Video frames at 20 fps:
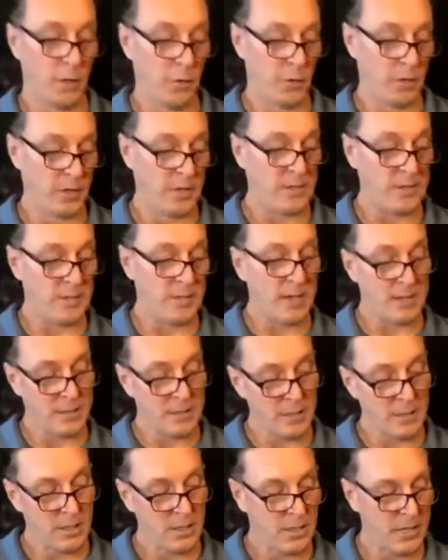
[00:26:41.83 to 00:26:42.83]
Which is nice, and
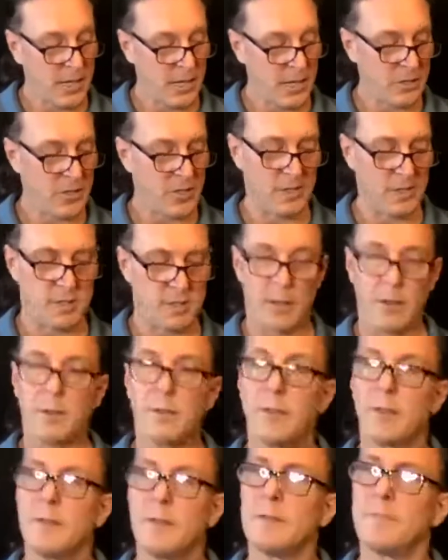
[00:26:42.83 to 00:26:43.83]
then you can kind of check yourself.
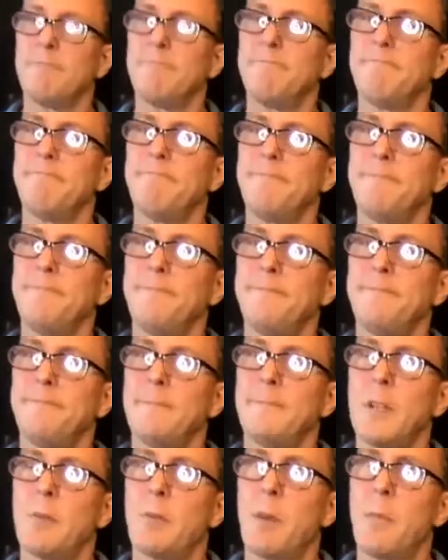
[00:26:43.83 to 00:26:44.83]

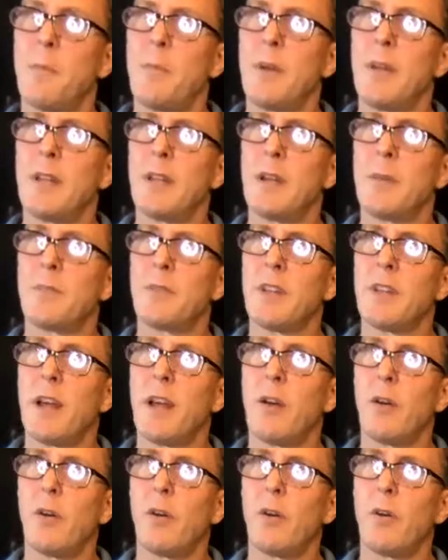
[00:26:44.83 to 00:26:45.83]
Am I bending up to that
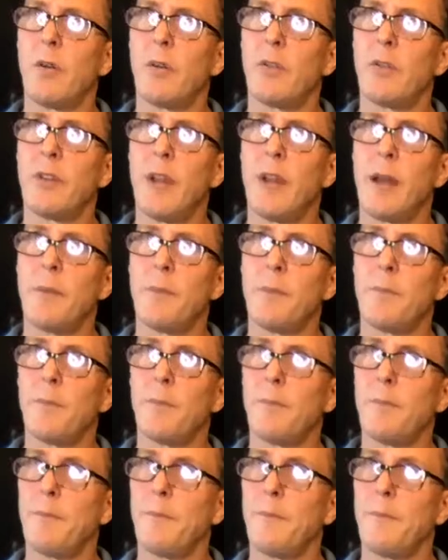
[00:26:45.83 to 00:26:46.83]
whole step?
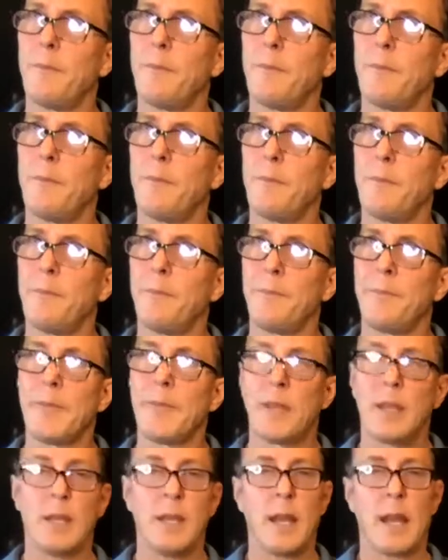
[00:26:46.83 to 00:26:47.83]

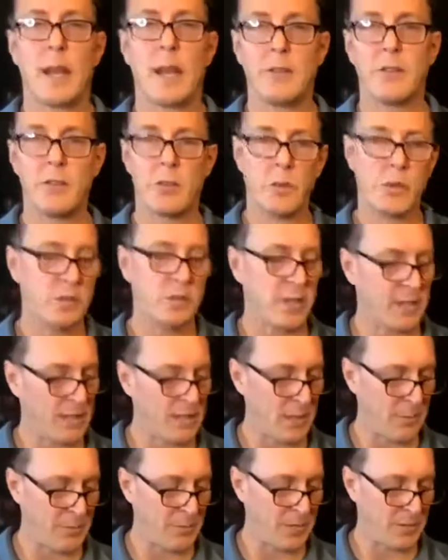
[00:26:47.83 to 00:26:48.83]
Yeah, because you want to try to get
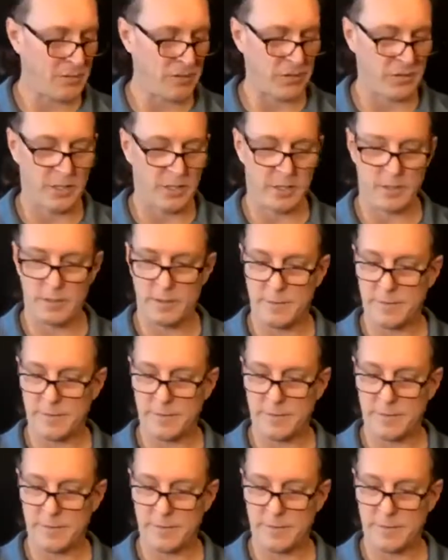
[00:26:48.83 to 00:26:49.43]
that pitch in your ear.